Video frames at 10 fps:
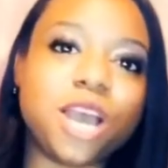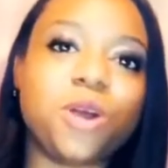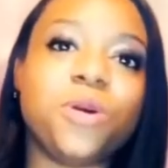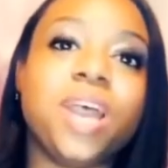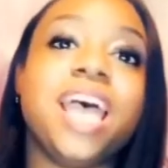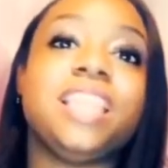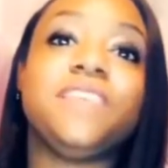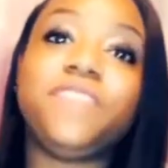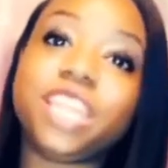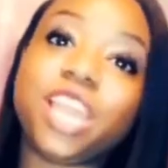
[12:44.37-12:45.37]
So
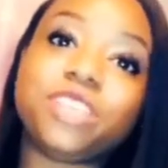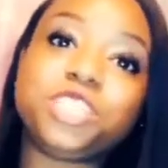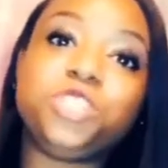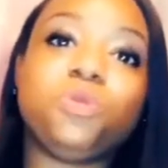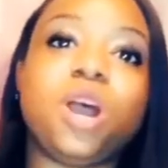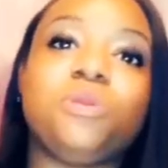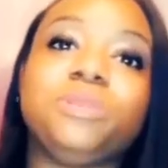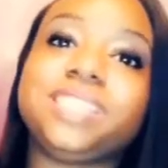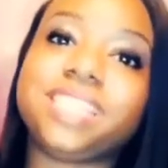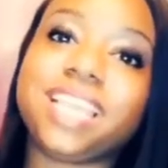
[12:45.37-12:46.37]
the video that you
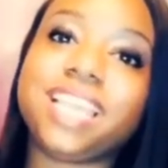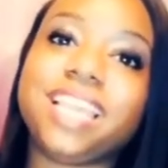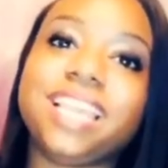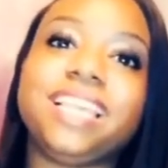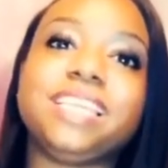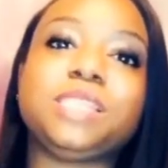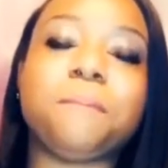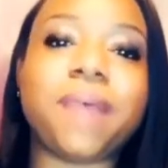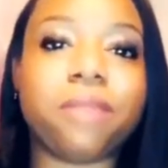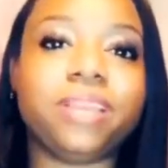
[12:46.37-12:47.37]
all will see
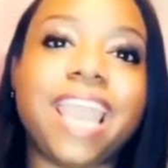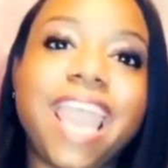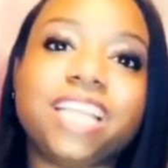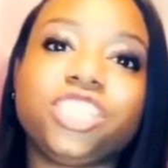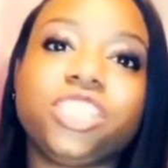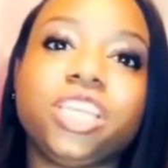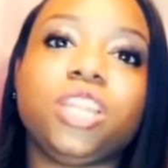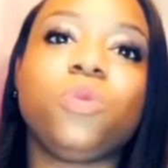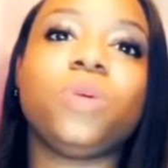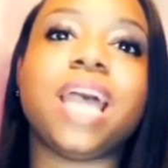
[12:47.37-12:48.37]
is my
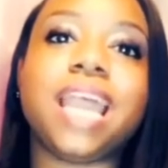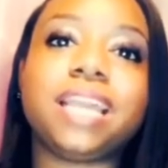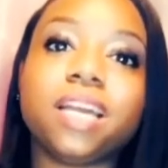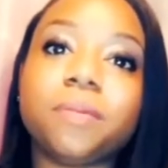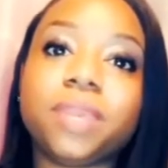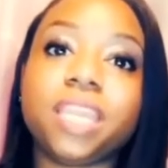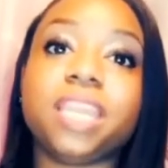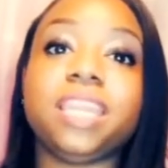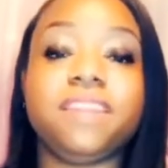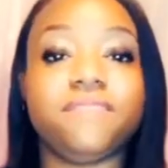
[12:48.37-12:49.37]
reaction when I come
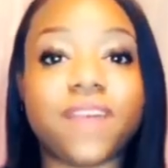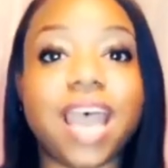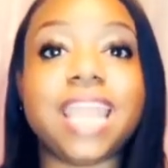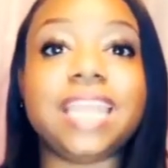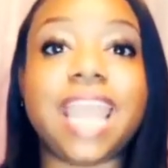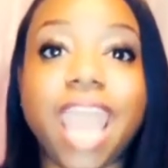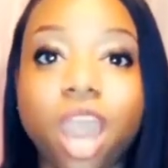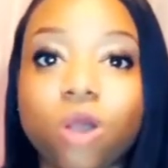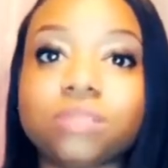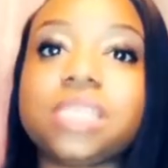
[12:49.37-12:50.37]
in and find
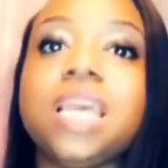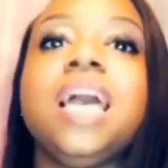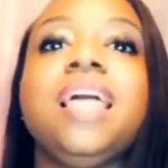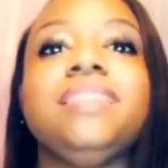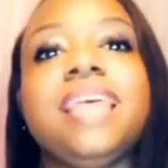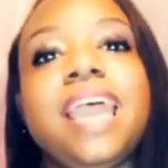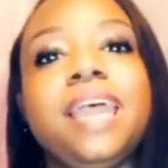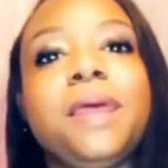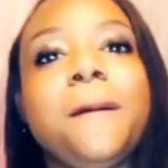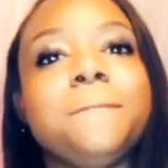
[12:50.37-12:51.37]
out
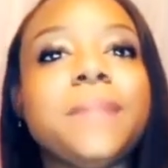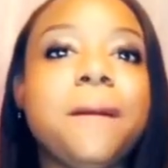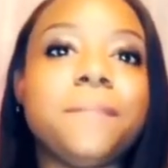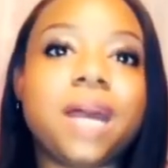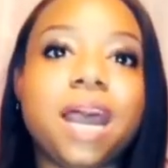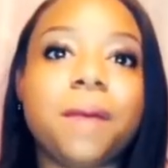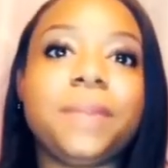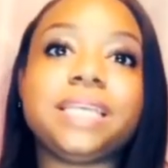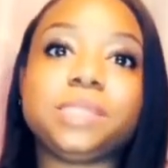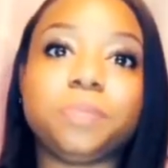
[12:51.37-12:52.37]
that my
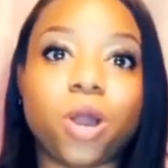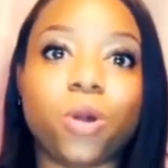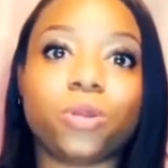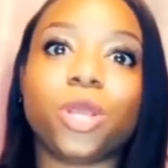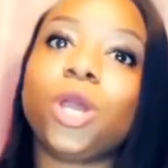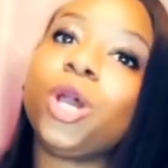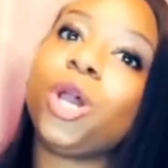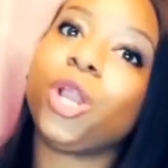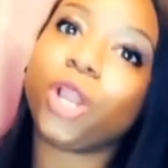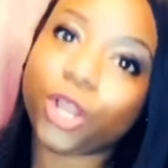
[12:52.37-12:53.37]
mom has bought
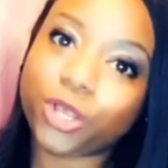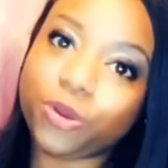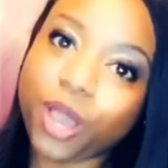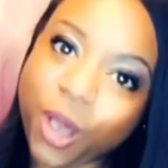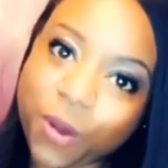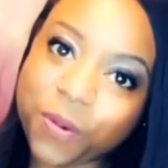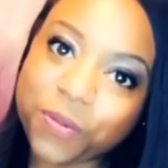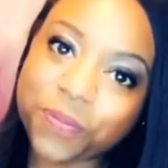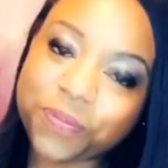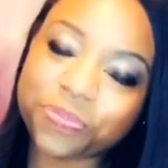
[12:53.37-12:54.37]
her new
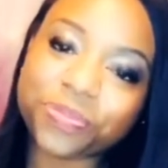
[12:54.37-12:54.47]
home.